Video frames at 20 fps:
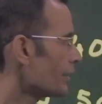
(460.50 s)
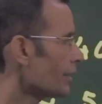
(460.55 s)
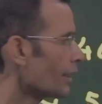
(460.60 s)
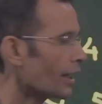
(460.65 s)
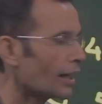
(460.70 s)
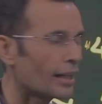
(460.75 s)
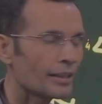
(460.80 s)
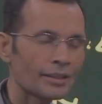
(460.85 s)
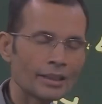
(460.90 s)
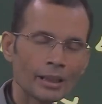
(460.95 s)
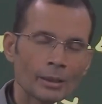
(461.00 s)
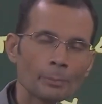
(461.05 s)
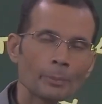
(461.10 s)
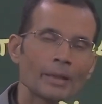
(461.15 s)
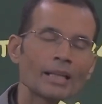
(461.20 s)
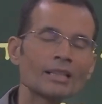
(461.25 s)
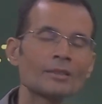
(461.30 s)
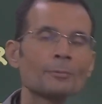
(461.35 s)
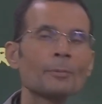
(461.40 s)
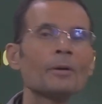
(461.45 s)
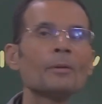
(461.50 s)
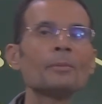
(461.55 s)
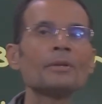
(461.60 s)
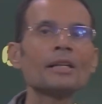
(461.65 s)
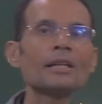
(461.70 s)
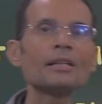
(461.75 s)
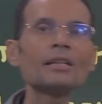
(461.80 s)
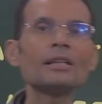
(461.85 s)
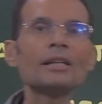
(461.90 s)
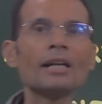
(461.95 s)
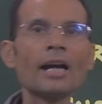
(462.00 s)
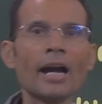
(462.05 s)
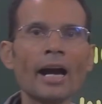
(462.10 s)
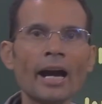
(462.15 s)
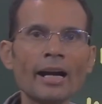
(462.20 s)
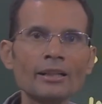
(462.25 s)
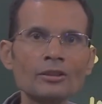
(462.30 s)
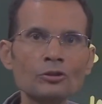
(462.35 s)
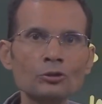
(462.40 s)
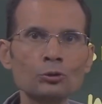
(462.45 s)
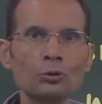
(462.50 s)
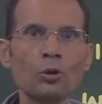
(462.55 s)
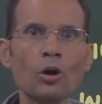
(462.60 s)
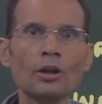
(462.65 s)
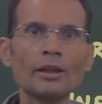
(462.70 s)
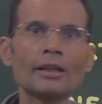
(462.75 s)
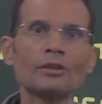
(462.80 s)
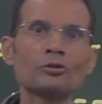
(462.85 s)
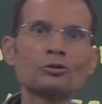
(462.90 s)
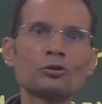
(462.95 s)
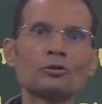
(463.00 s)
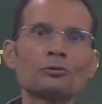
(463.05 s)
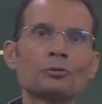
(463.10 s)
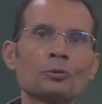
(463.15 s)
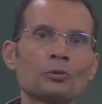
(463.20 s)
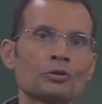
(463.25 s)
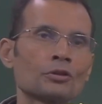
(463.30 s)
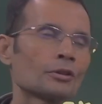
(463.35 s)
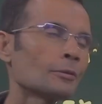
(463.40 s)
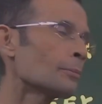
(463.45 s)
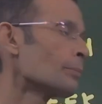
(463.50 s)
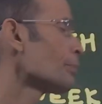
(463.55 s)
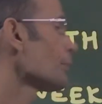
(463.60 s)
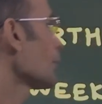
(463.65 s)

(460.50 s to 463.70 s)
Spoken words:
100 beats per minute, and so on and so forth.